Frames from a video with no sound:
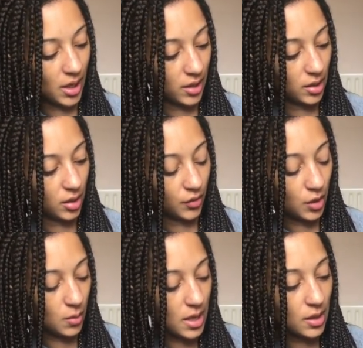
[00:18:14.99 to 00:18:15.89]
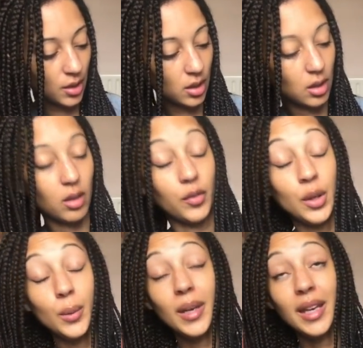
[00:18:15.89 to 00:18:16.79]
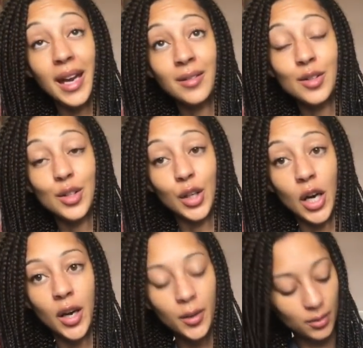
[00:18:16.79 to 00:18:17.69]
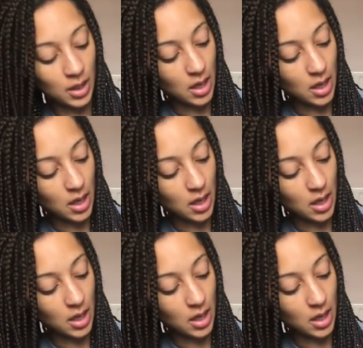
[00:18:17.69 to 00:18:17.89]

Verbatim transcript: last a few weeks, a few weekends ago,